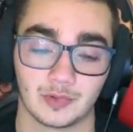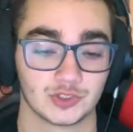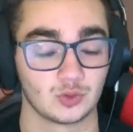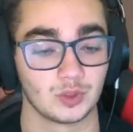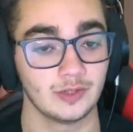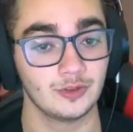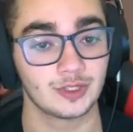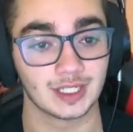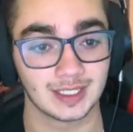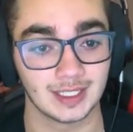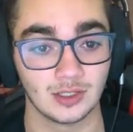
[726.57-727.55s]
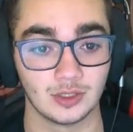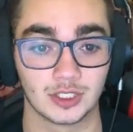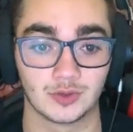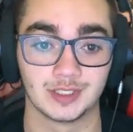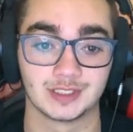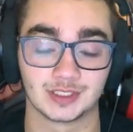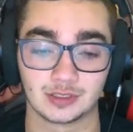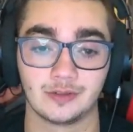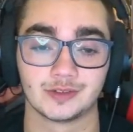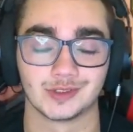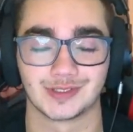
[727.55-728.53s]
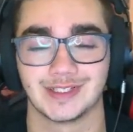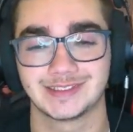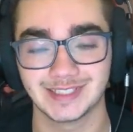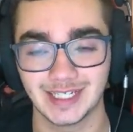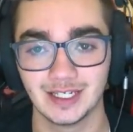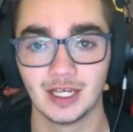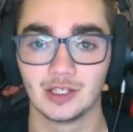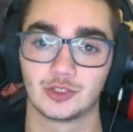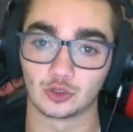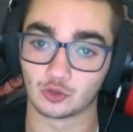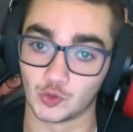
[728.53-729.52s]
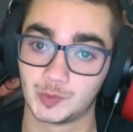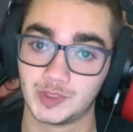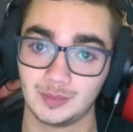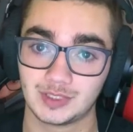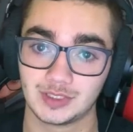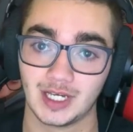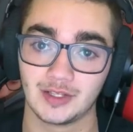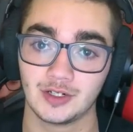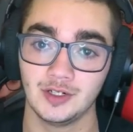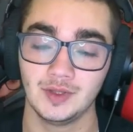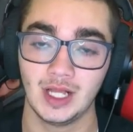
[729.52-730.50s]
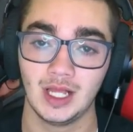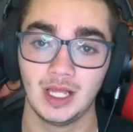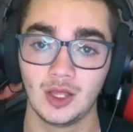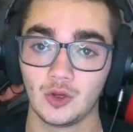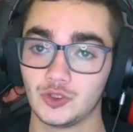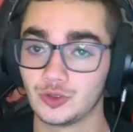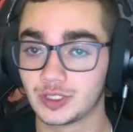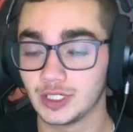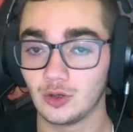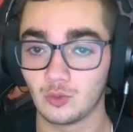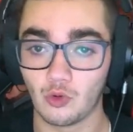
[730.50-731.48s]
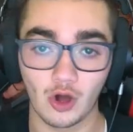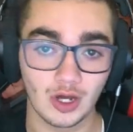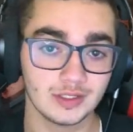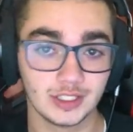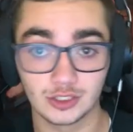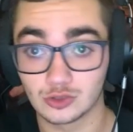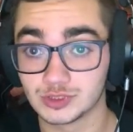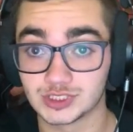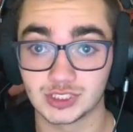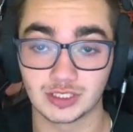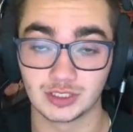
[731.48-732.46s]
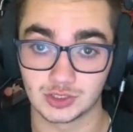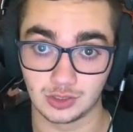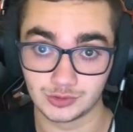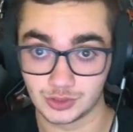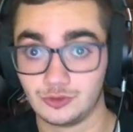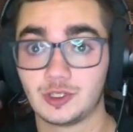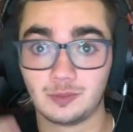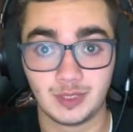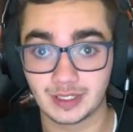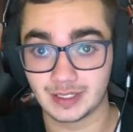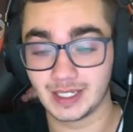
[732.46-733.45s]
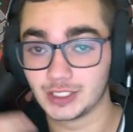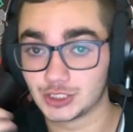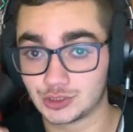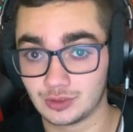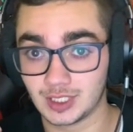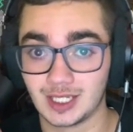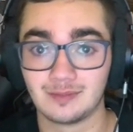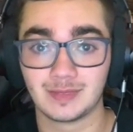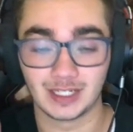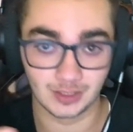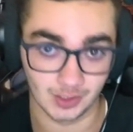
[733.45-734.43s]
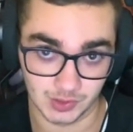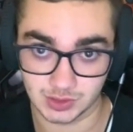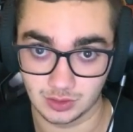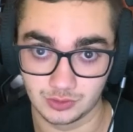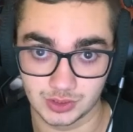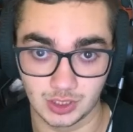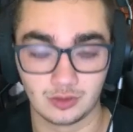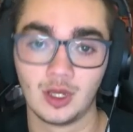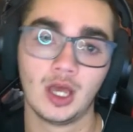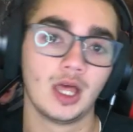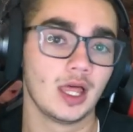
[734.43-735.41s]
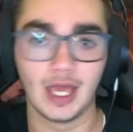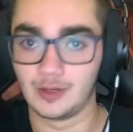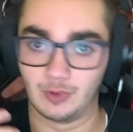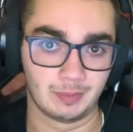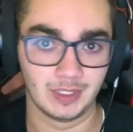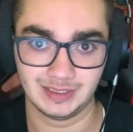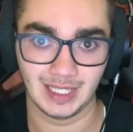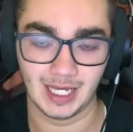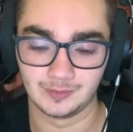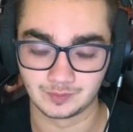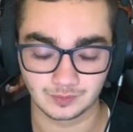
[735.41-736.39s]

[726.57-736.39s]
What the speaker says: So whenever you get a kill, it creates a slow zone. So let's say they're grouped up together. You kill one, the other one's stuck in the slow zone. You can peek again, shoot him, get another slow zone, and repeat that.